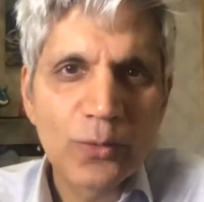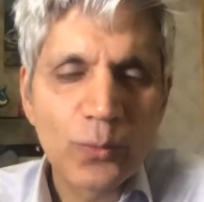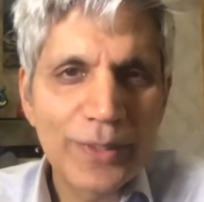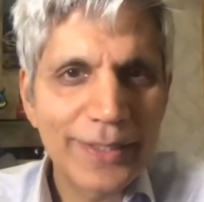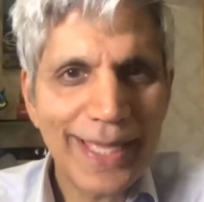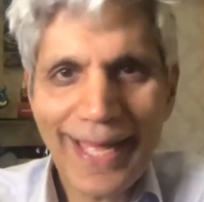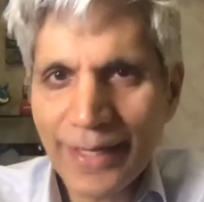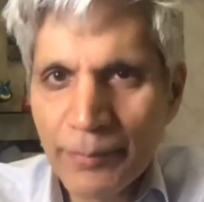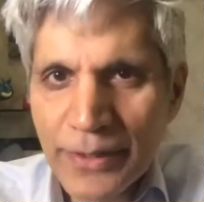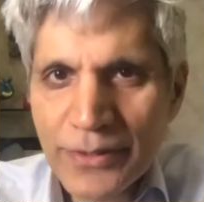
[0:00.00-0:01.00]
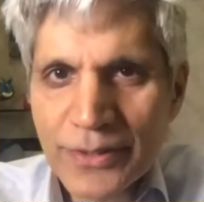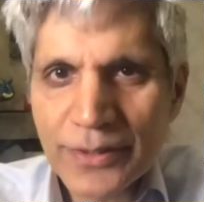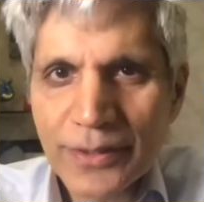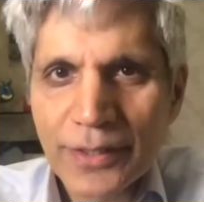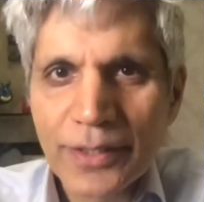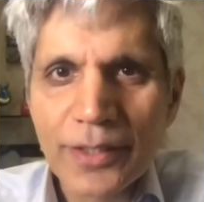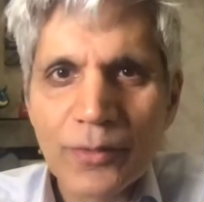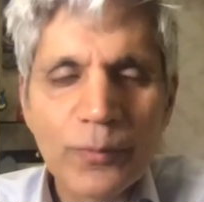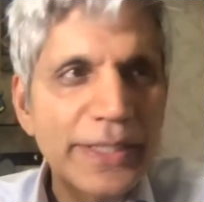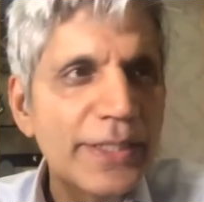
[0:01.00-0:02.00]
with animals,
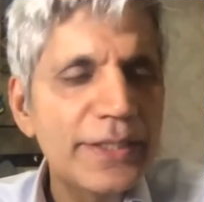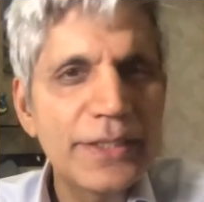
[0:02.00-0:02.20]
whether it